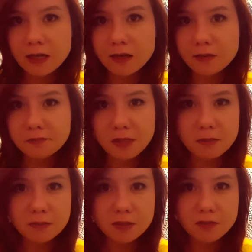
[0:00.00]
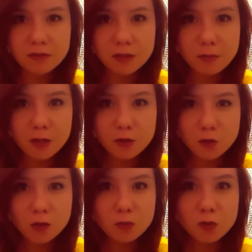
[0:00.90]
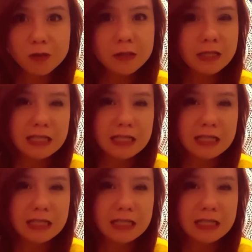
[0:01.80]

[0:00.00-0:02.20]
um, my belief in the paranormal